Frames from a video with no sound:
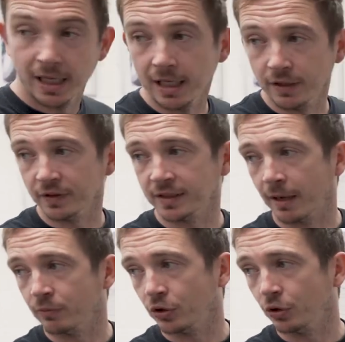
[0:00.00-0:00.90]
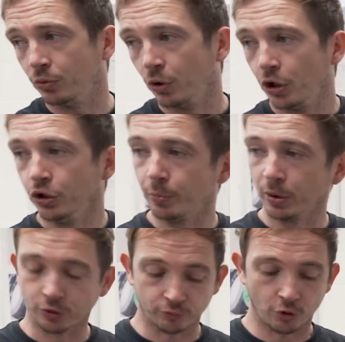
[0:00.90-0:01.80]
Even down to, you
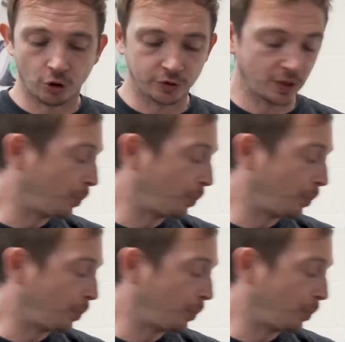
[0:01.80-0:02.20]
build a rod, a